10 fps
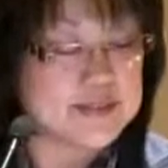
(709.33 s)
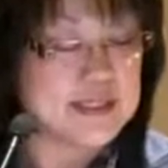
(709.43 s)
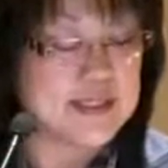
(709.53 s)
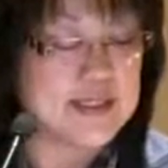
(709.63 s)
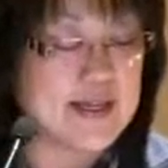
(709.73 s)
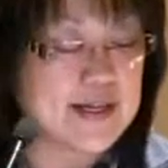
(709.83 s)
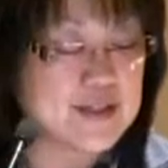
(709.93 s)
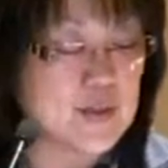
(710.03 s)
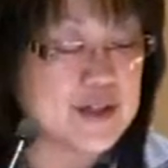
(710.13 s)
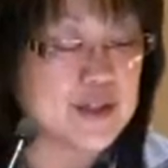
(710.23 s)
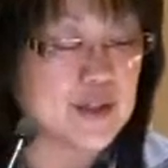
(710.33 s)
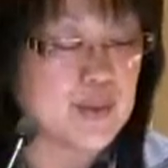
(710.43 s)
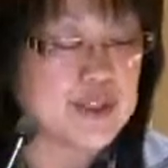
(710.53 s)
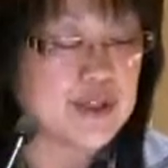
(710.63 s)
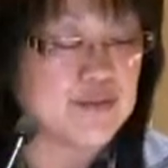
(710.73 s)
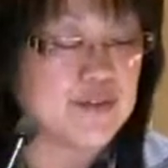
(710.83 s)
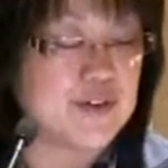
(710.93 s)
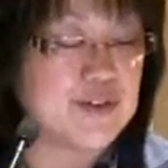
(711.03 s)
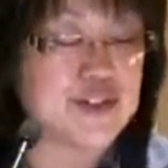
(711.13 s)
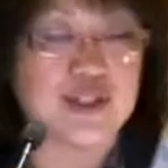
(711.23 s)
Okay, the next question, there was
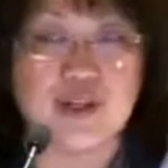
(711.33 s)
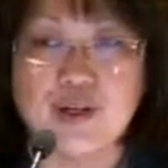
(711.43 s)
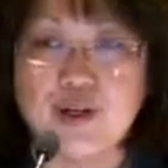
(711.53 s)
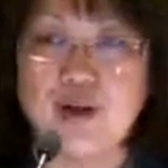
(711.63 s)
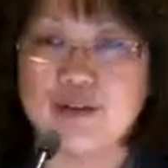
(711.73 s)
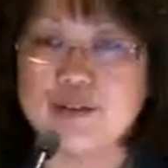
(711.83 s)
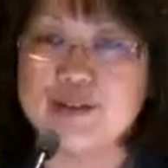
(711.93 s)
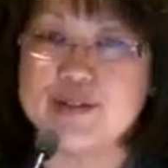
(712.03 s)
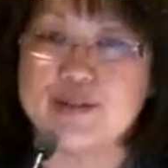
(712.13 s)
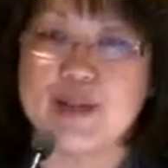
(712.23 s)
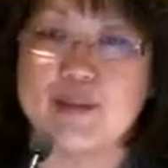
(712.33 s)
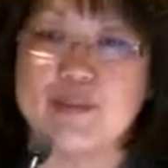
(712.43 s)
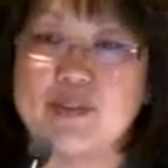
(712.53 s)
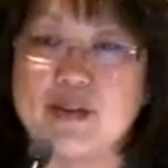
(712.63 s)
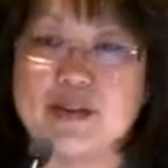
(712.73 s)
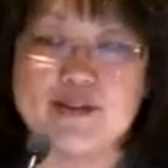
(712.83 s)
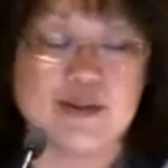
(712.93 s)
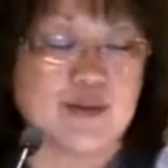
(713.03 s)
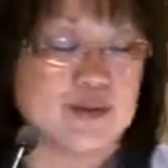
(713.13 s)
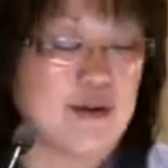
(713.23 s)
confusion. Are these the same things?
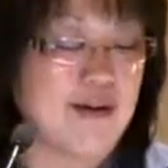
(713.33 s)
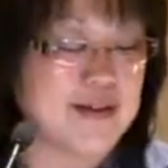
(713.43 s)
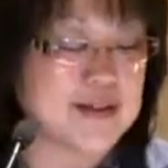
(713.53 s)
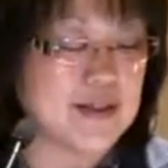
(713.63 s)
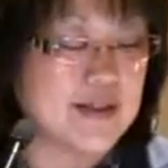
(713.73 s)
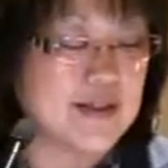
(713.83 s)
And they're not.